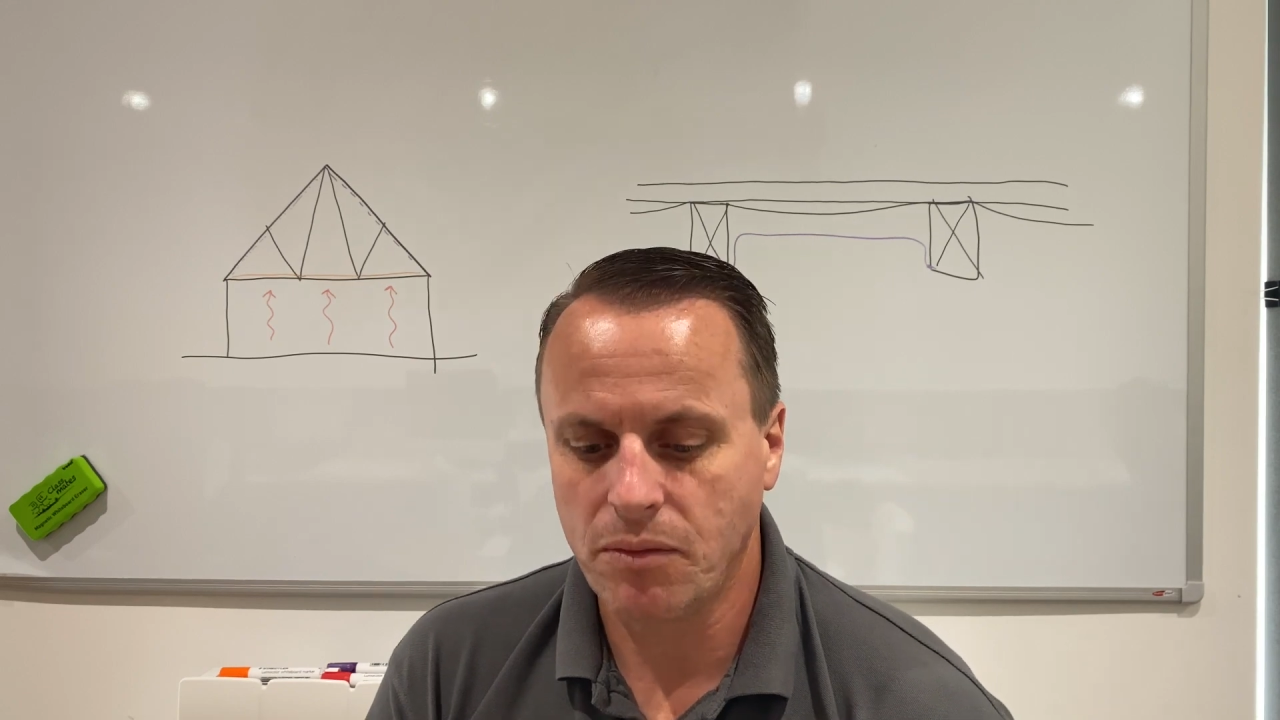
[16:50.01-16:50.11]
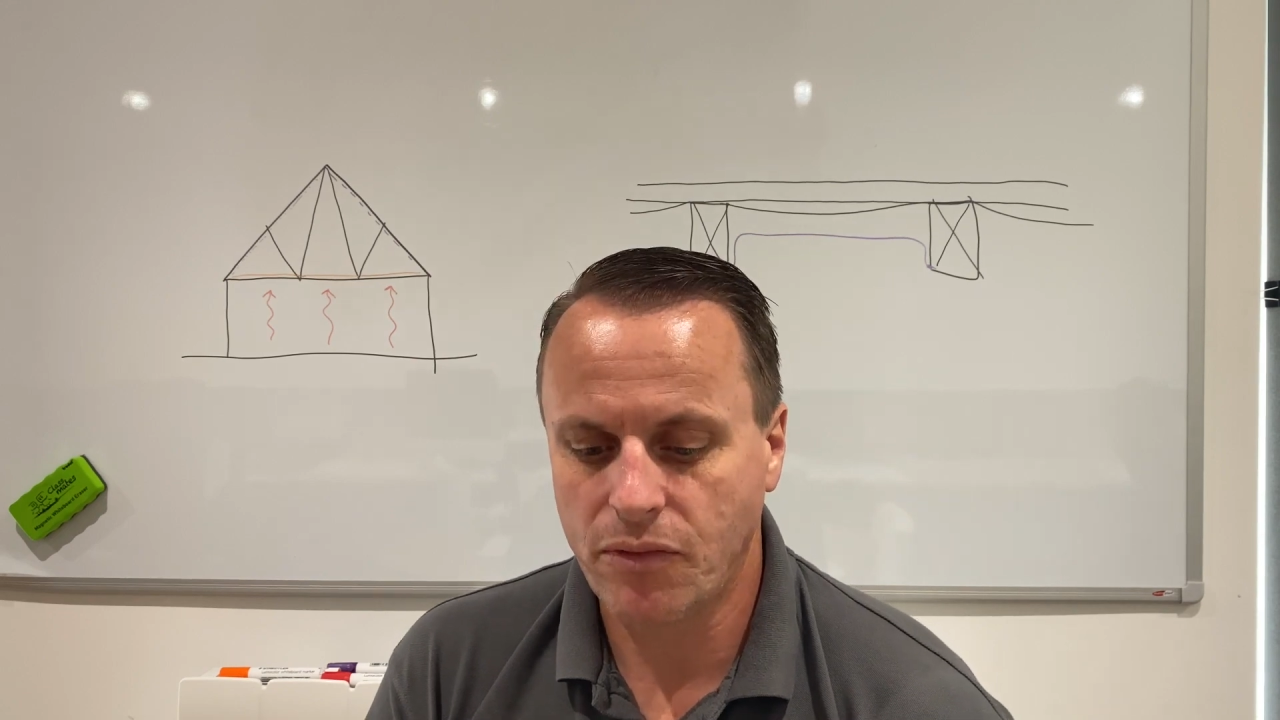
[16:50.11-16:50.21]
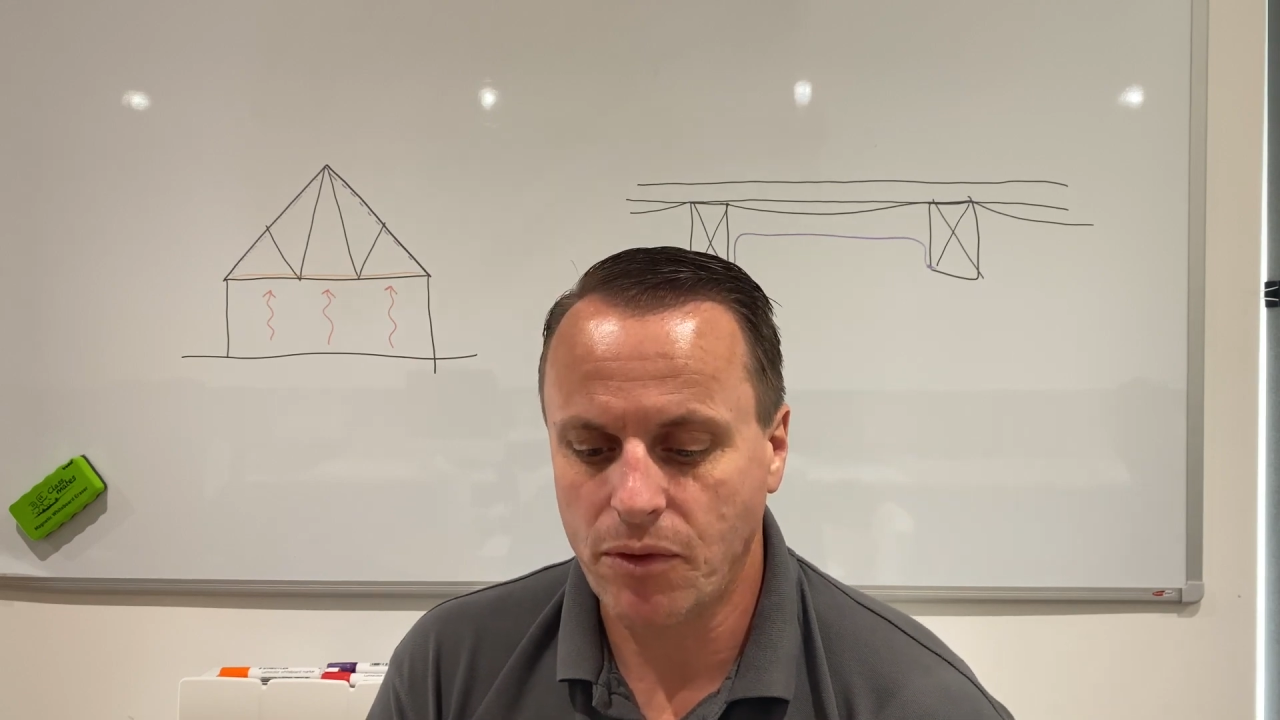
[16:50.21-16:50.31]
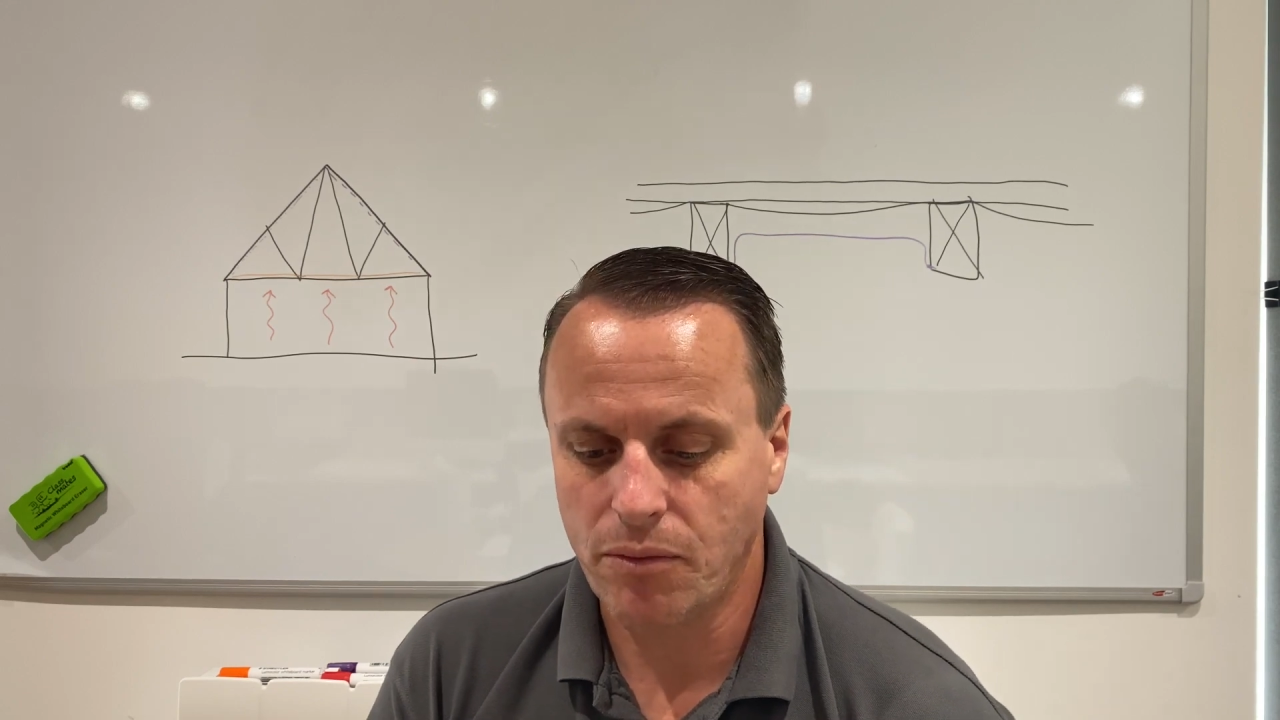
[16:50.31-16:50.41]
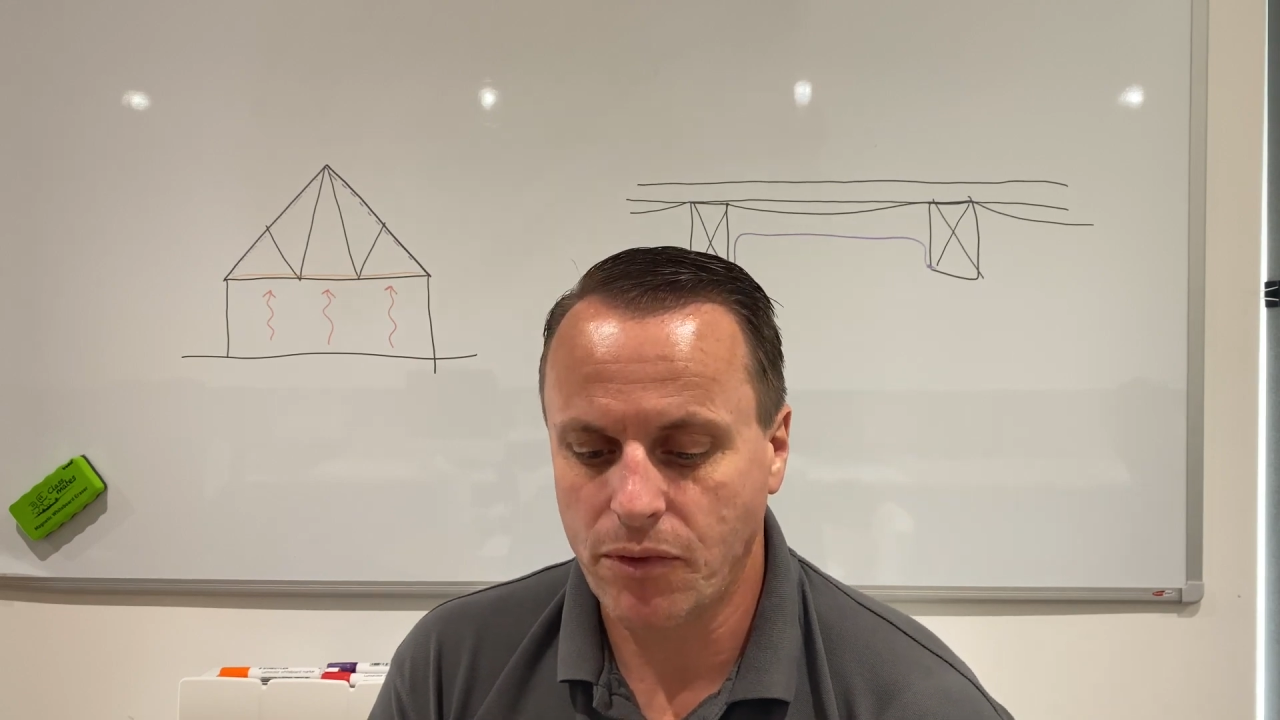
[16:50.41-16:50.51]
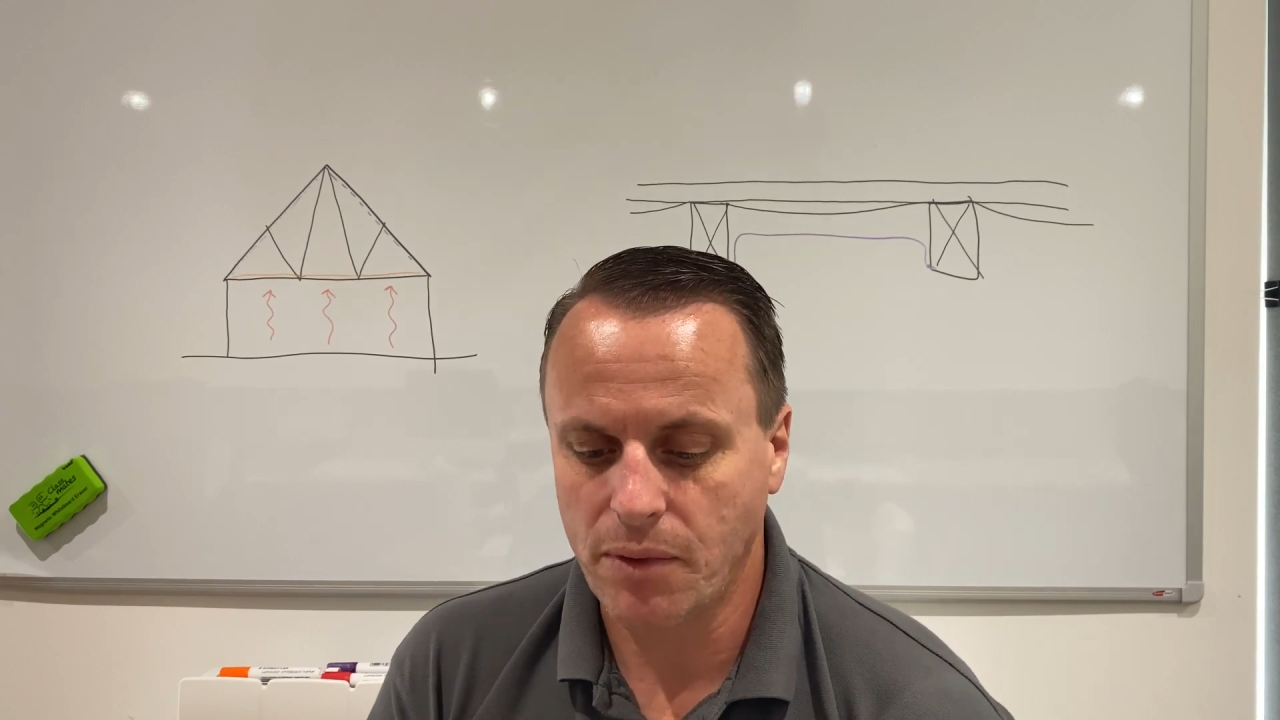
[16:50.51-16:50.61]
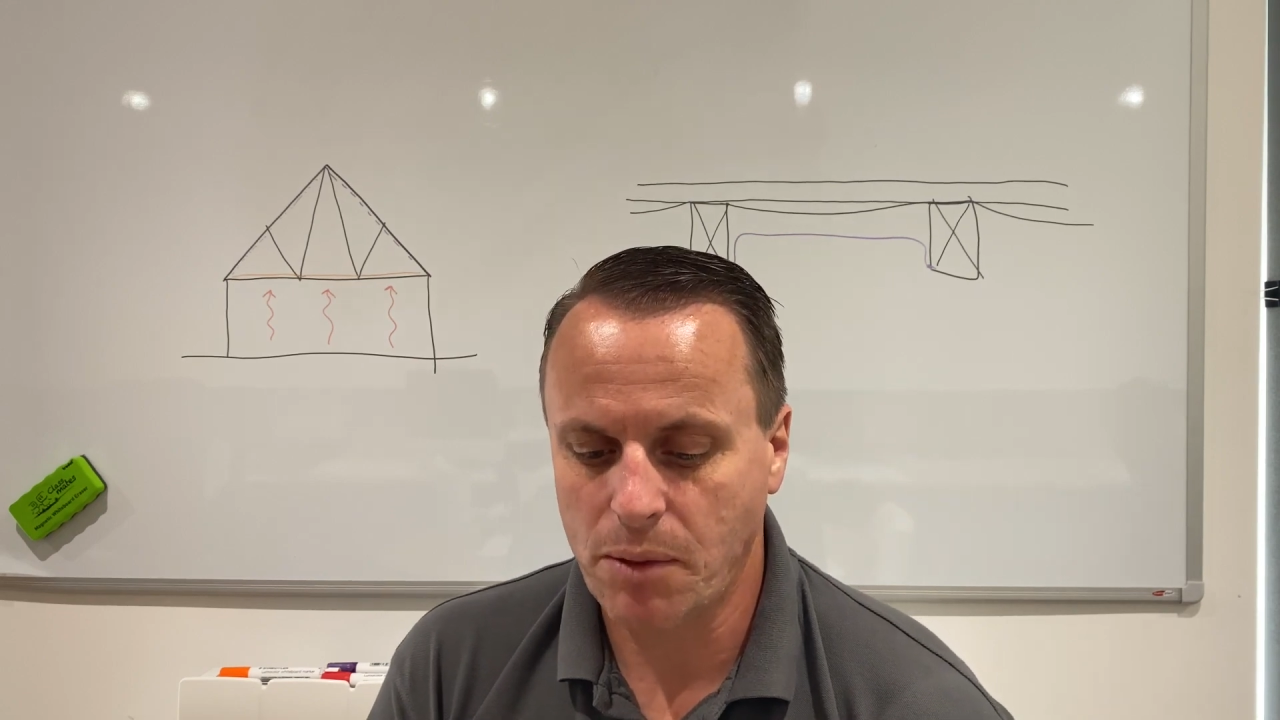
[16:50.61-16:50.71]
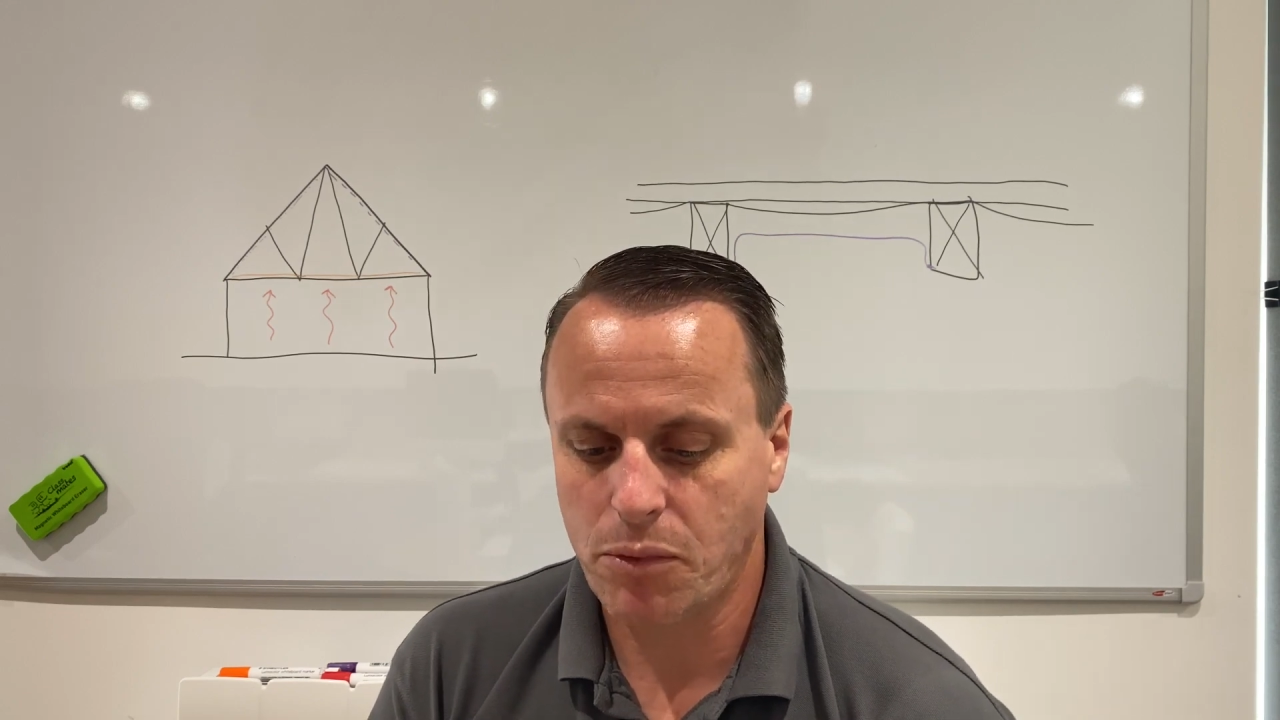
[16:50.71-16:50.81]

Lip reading: from that